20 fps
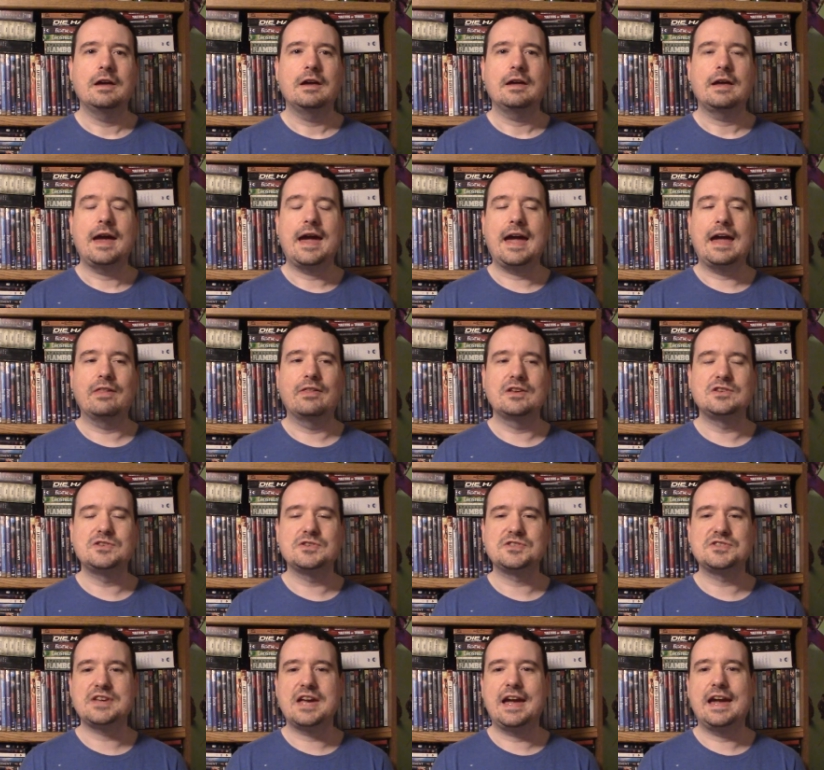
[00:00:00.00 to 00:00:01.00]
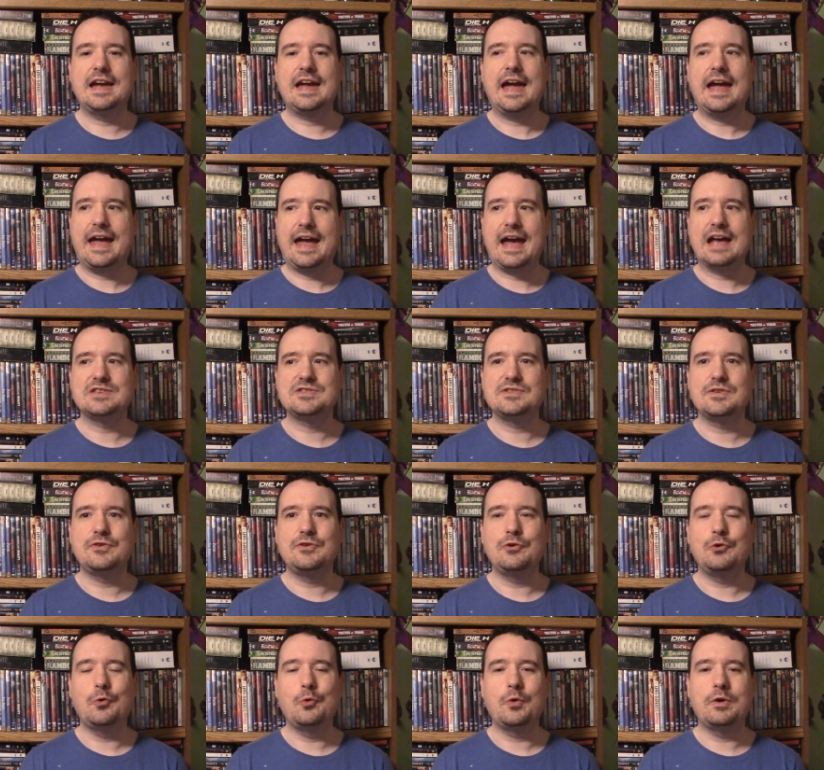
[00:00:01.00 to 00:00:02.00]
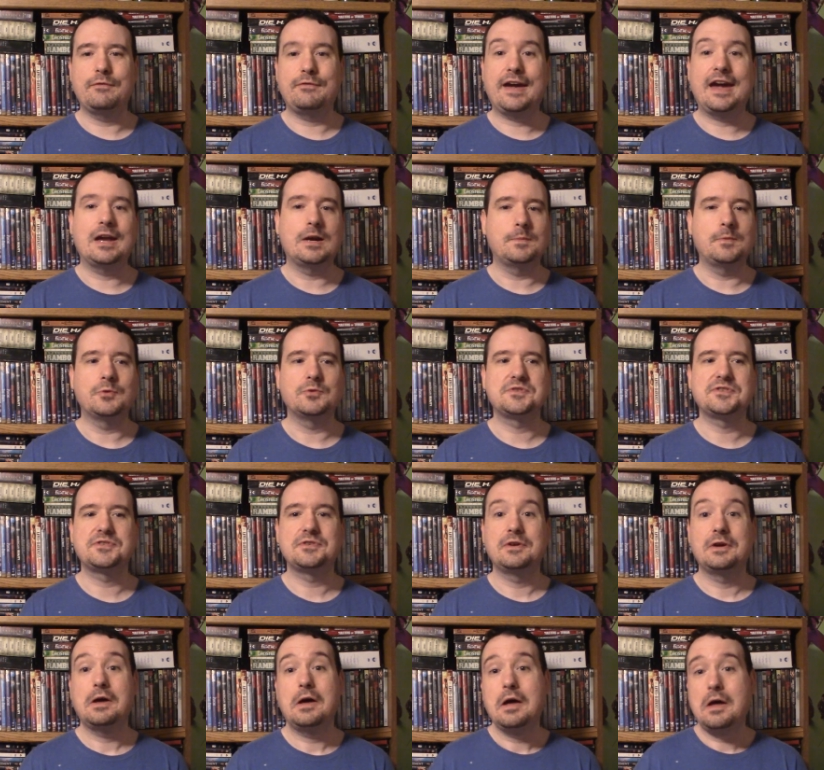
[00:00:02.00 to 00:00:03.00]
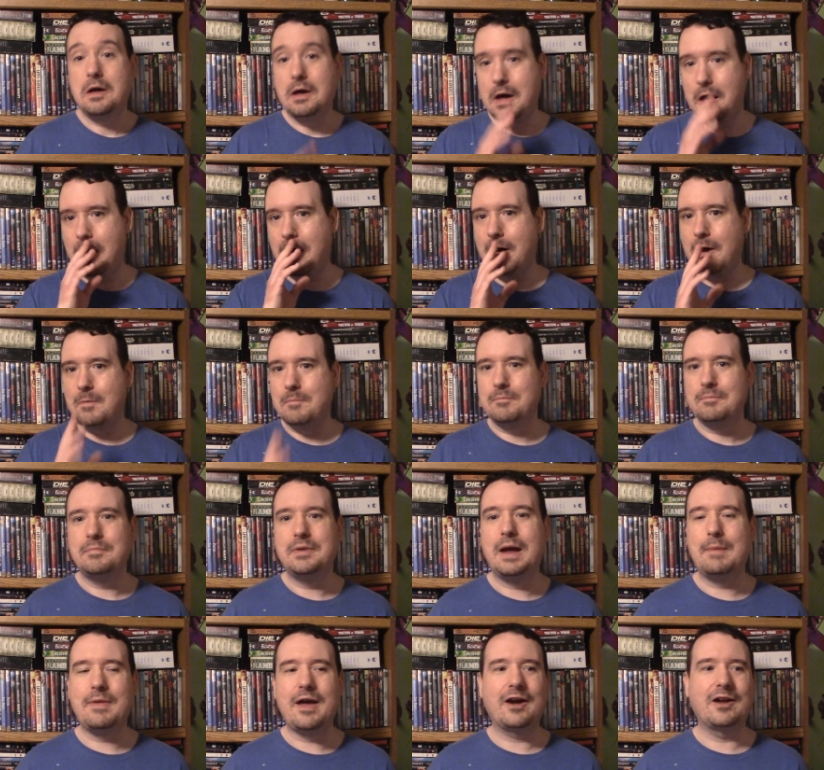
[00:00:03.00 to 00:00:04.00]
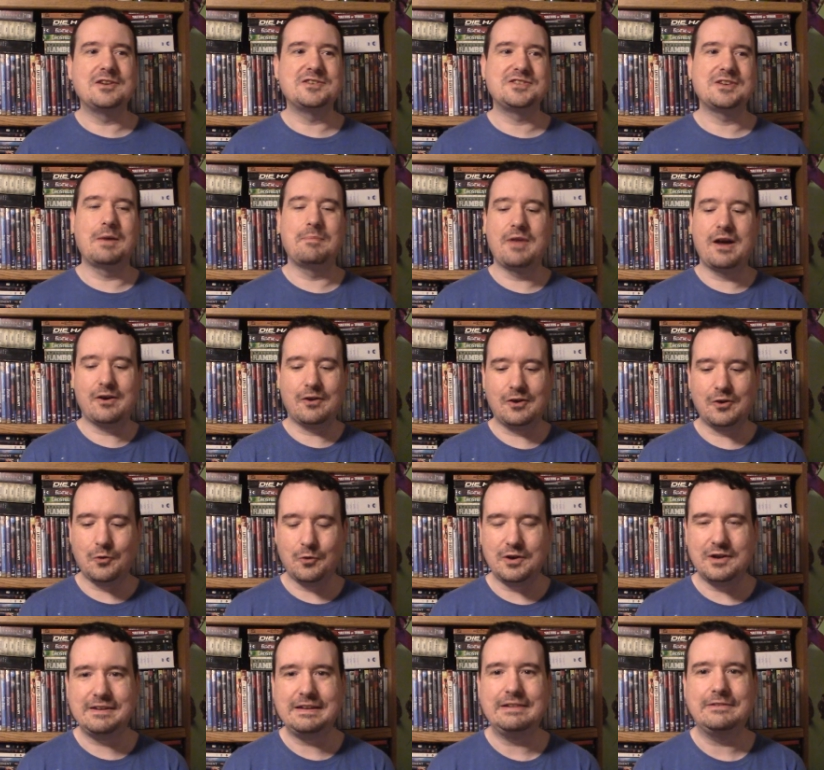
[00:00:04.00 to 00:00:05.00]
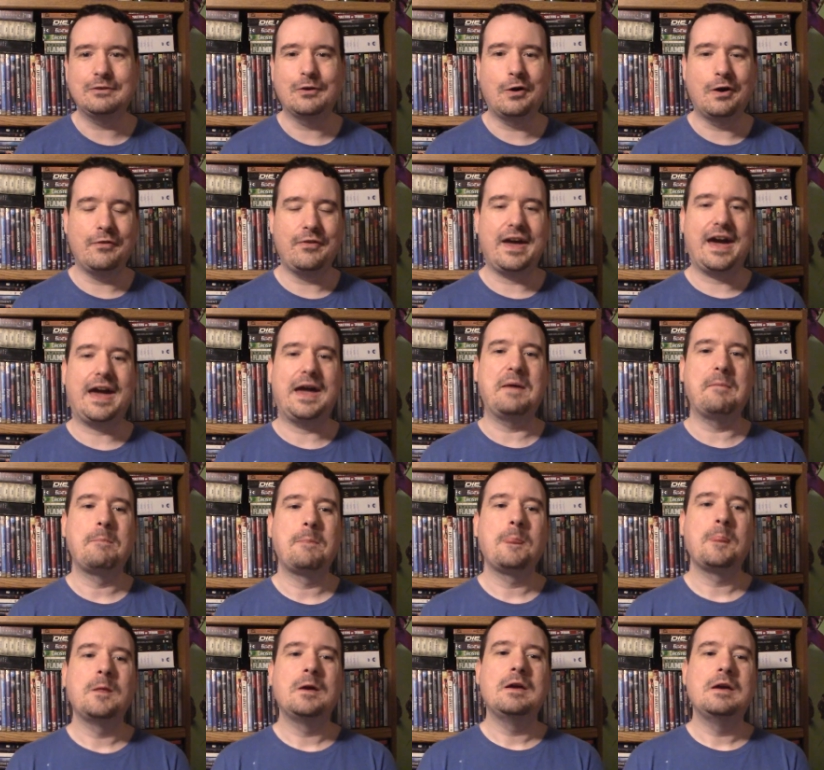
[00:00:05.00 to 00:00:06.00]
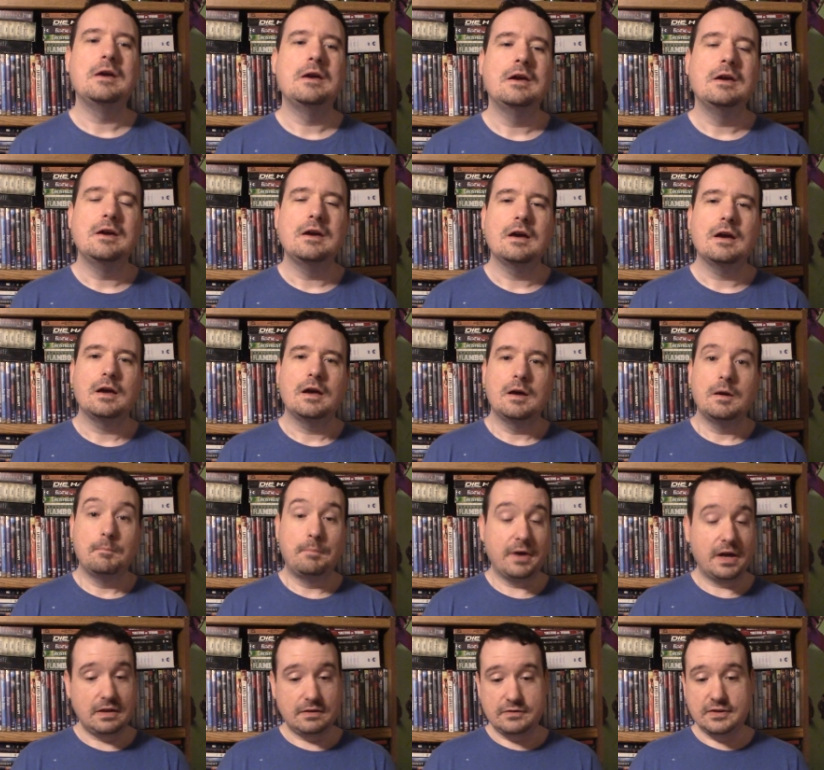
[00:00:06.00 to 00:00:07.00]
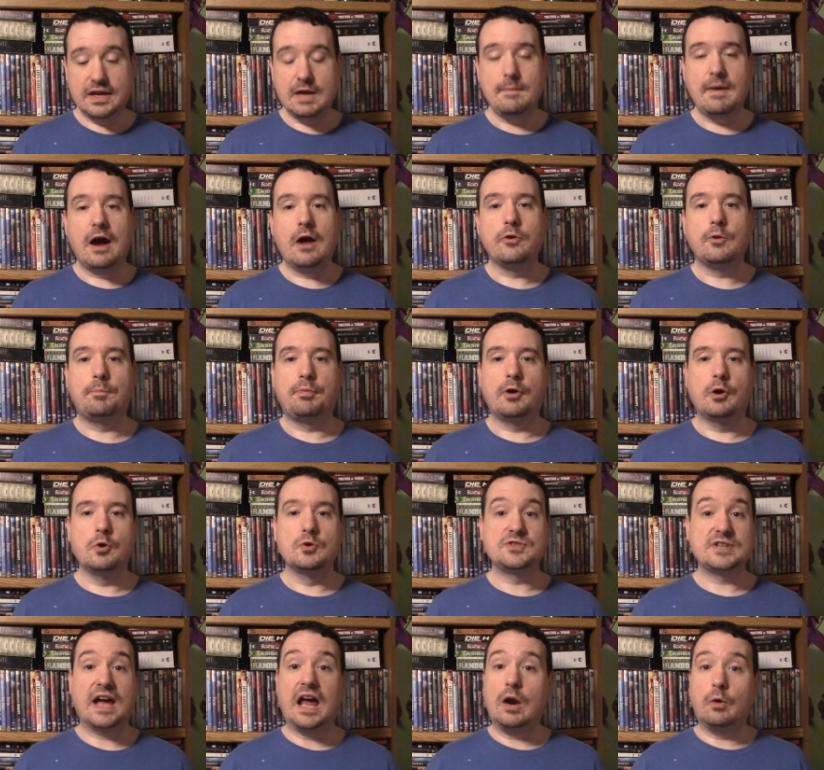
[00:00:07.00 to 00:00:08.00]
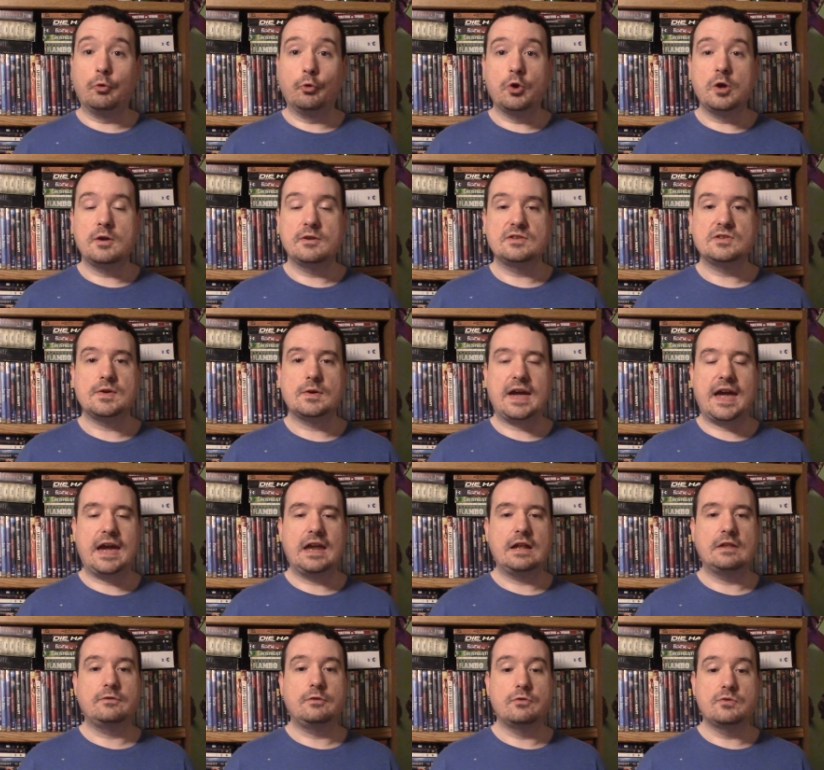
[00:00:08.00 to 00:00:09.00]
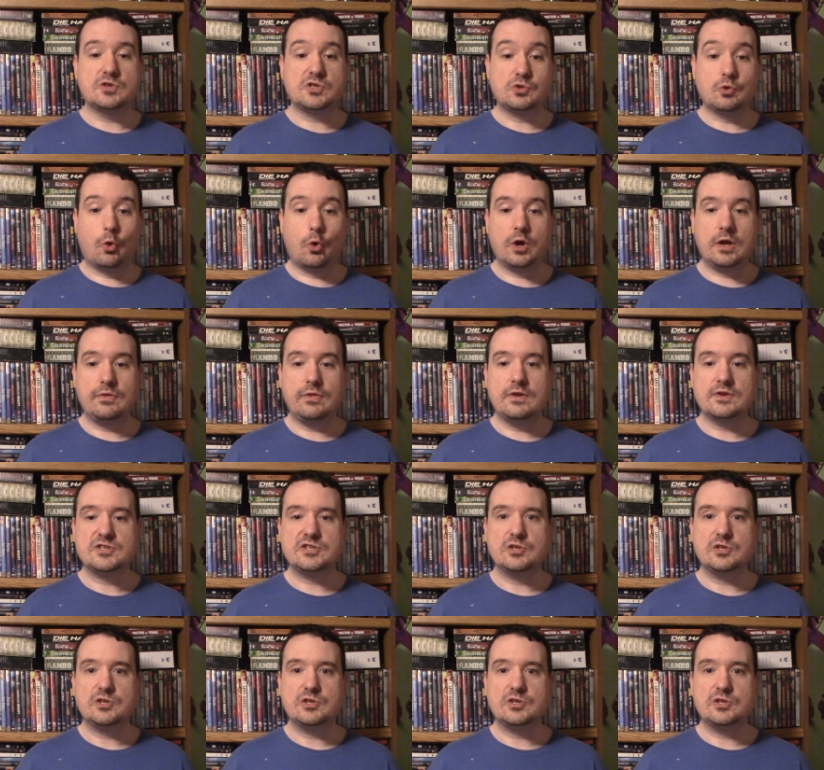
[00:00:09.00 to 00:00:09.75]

and let's just say it has to do with animals. But I'm not gonna go into detail on that. But to get my other pros, I got to really hand it to the story in this,